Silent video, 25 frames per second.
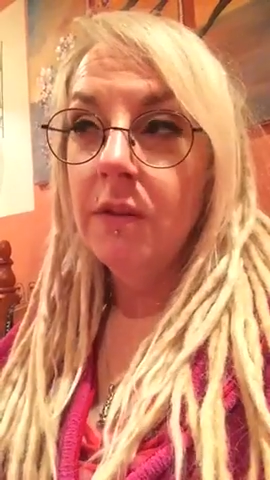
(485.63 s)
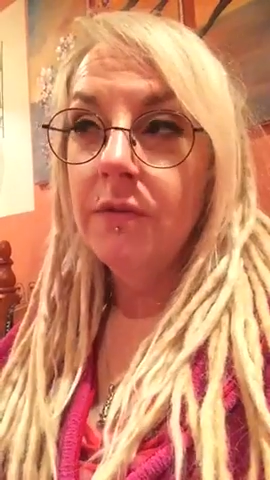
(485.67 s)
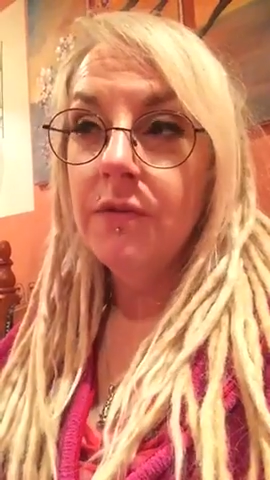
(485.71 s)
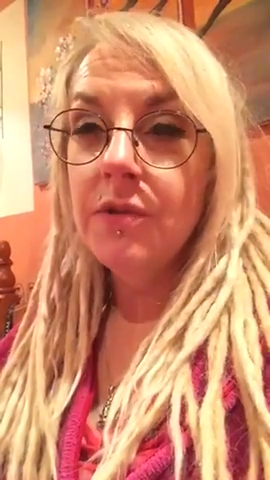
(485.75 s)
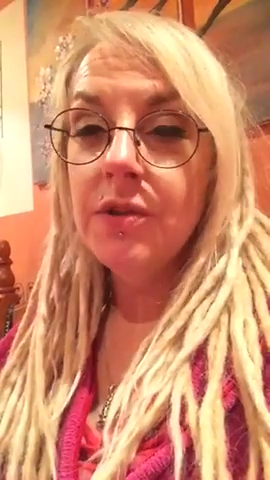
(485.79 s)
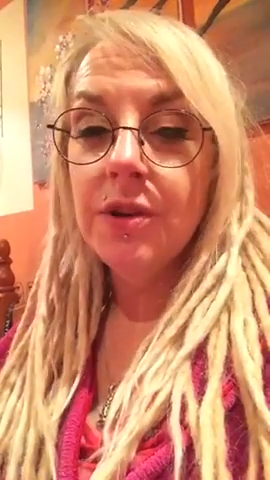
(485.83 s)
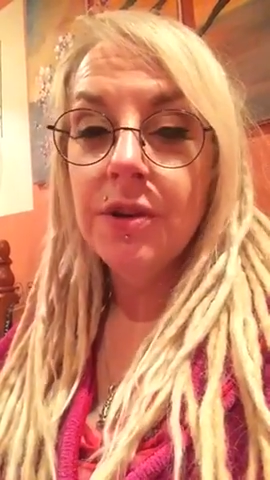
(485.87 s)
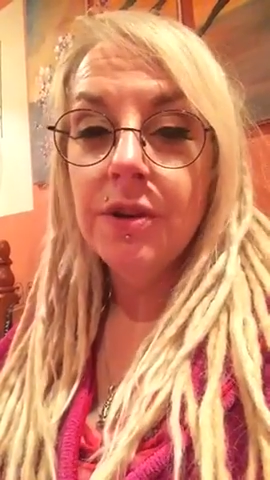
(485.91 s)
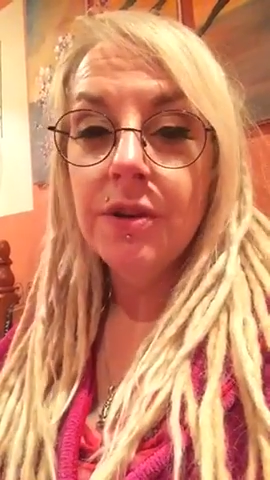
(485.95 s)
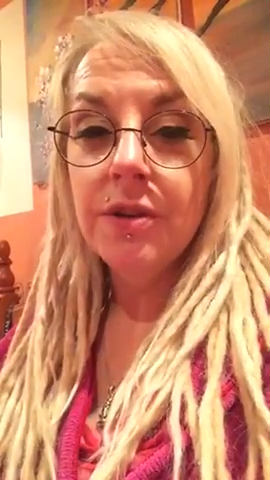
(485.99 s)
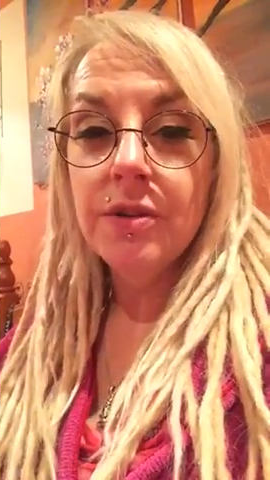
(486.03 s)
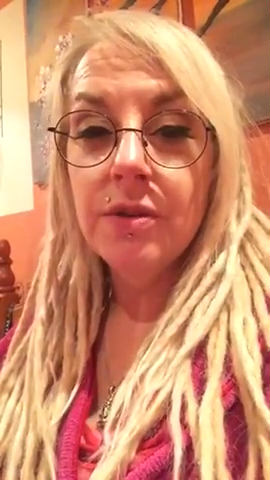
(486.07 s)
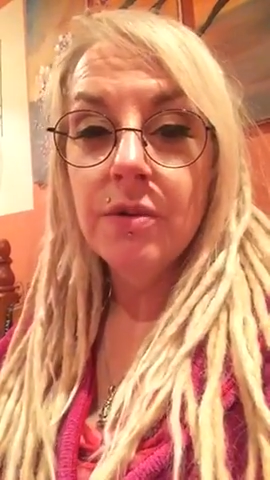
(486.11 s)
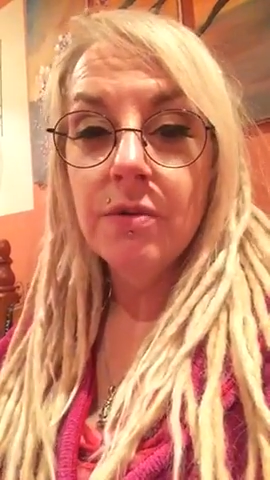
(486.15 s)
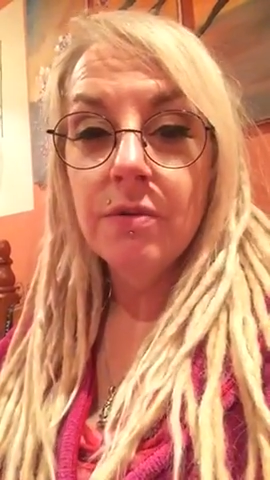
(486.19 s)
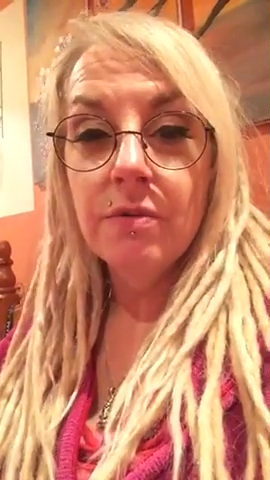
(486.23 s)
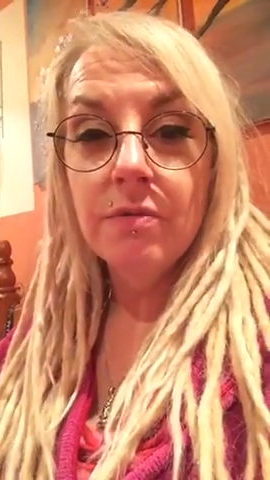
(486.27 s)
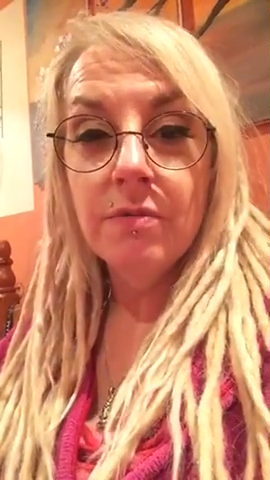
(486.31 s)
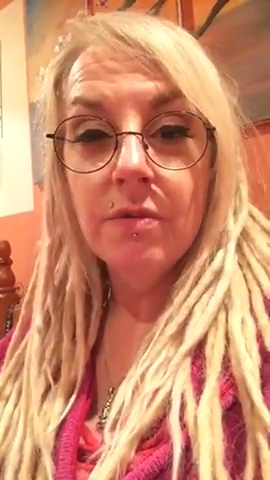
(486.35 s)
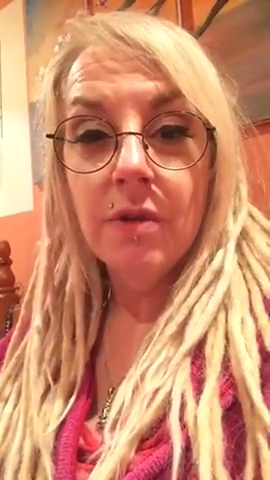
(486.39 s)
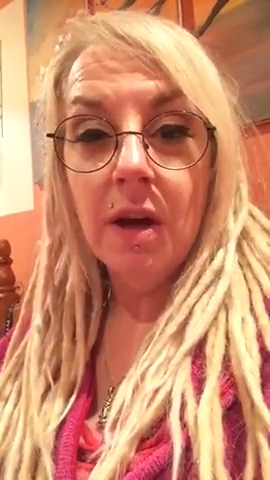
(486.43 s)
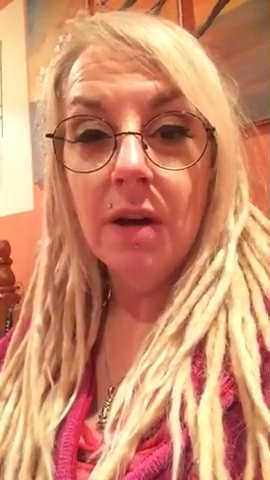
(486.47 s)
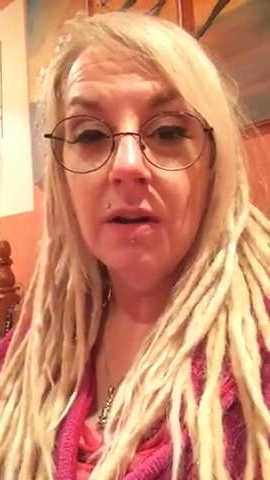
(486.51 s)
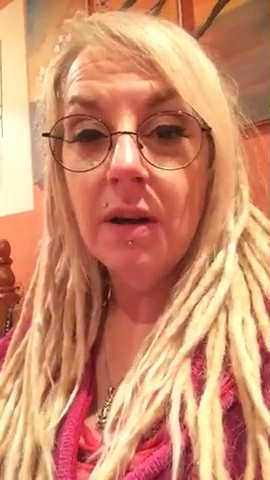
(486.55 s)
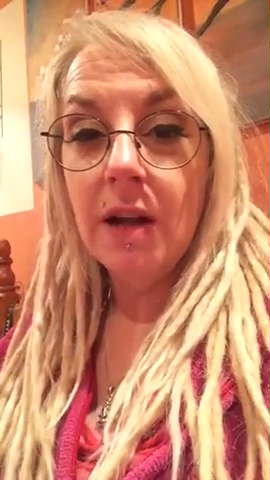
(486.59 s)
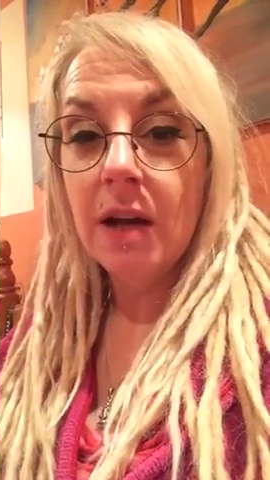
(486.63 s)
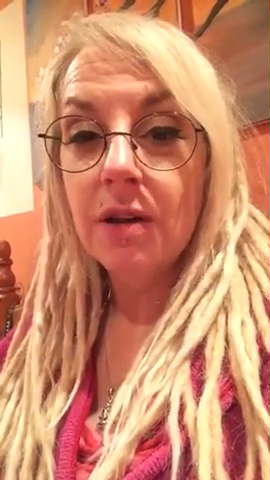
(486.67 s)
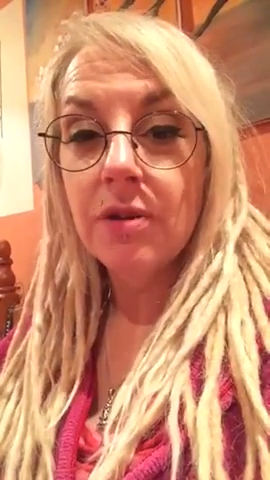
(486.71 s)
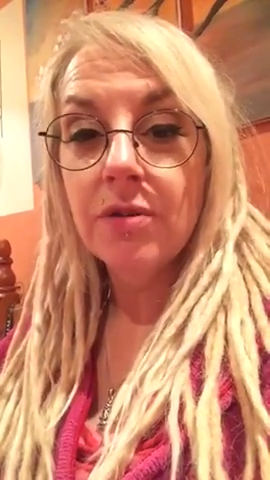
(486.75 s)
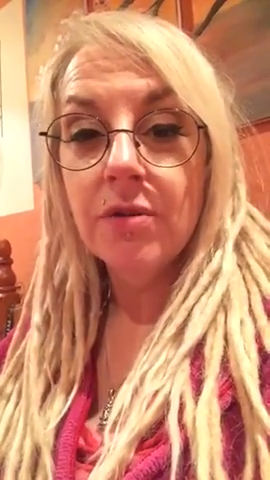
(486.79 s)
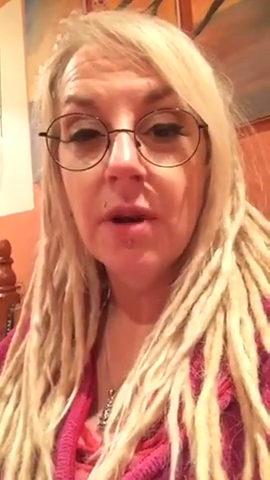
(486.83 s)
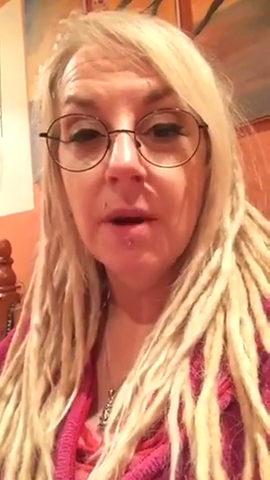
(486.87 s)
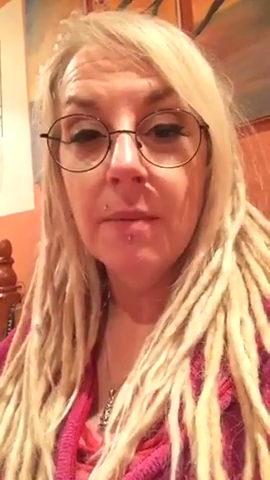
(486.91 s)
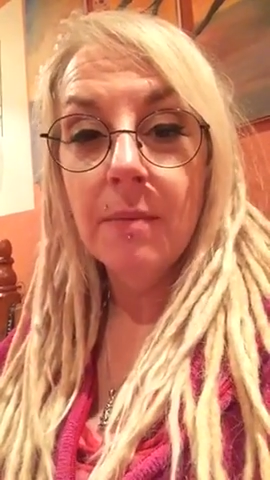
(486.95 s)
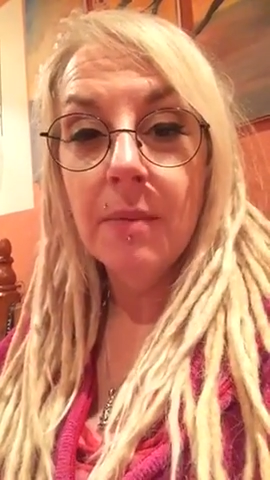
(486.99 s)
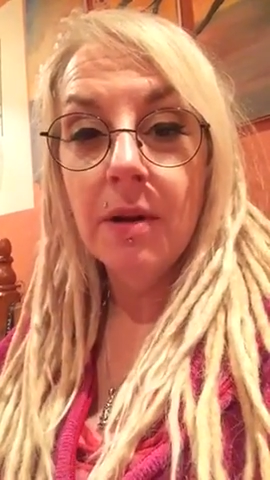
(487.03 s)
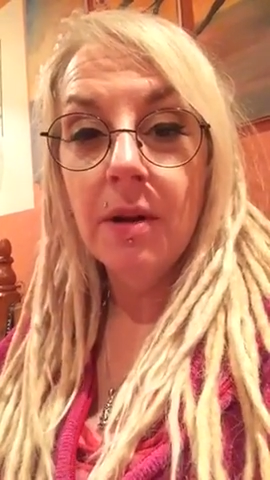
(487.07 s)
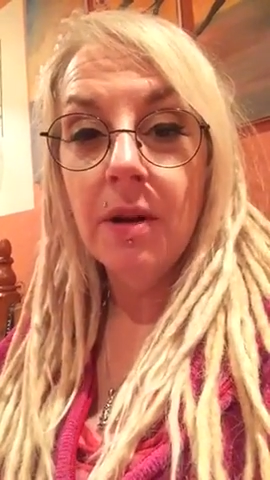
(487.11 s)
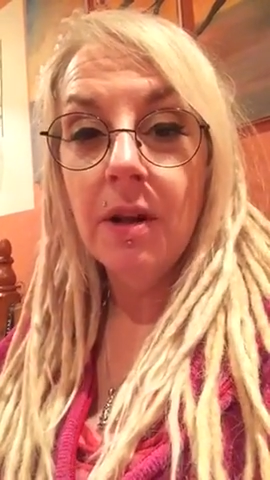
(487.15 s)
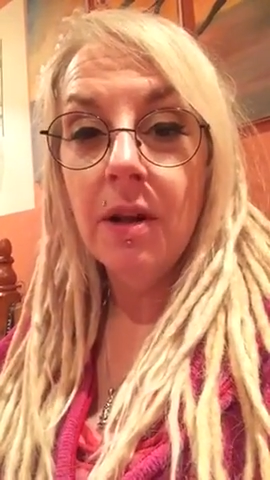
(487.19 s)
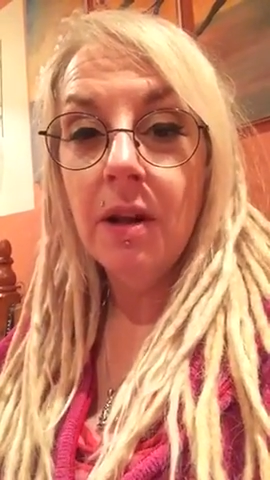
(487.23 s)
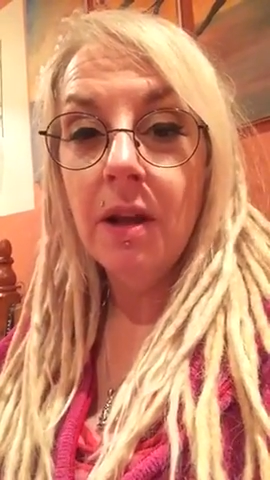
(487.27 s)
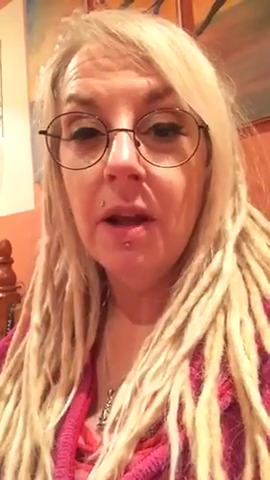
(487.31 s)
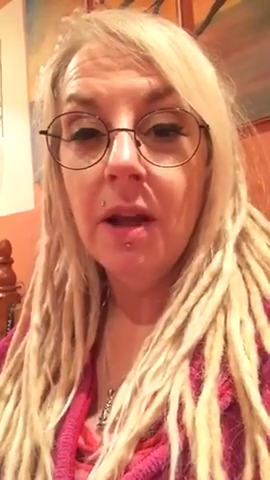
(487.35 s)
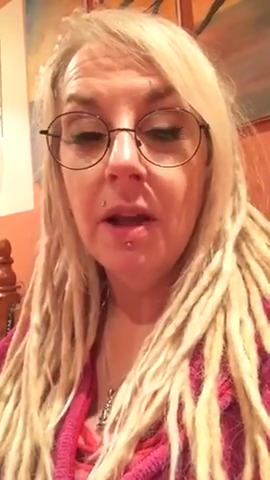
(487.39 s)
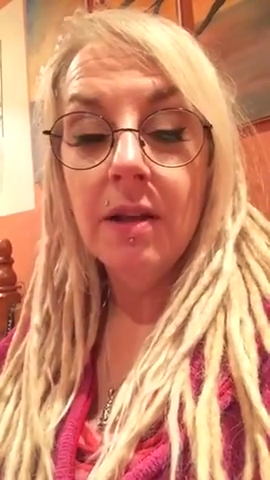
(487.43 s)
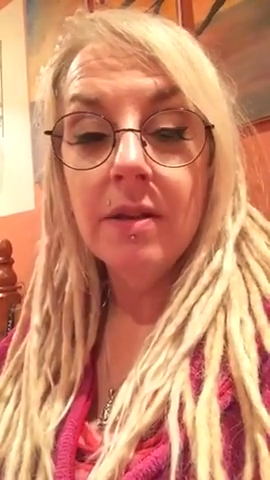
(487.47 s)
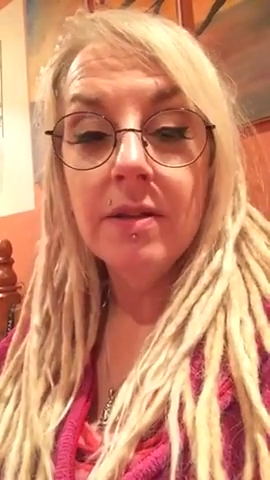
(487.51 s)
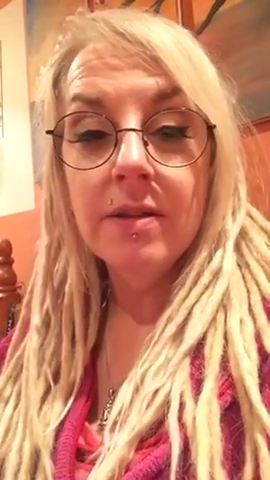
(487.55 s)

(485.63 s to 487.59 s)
love to go to an ashram